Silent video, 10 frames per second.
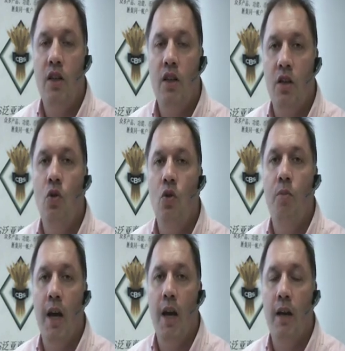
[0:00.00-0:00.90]
it's a
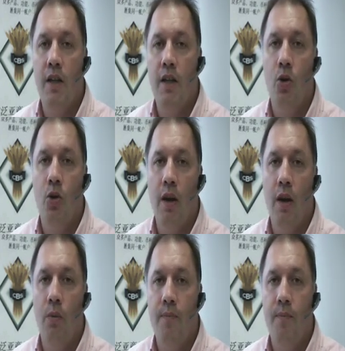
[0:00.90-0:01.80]
good market. Let's put it
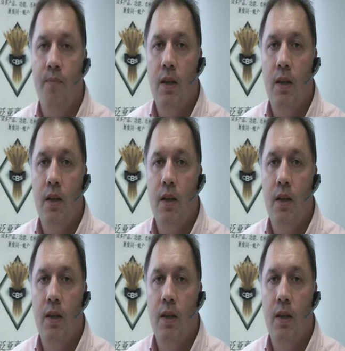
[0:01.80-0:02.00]
that way.